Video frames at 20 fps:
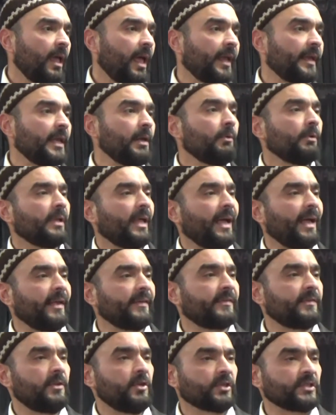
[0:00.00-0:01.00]
And he will
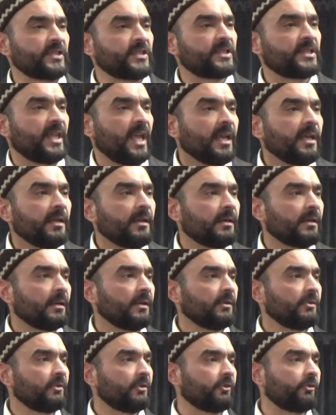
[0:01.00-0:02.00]
ask your skin
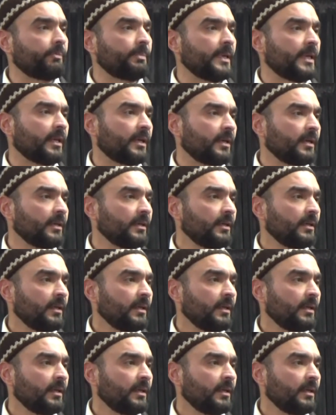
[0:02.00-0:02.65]
to speak.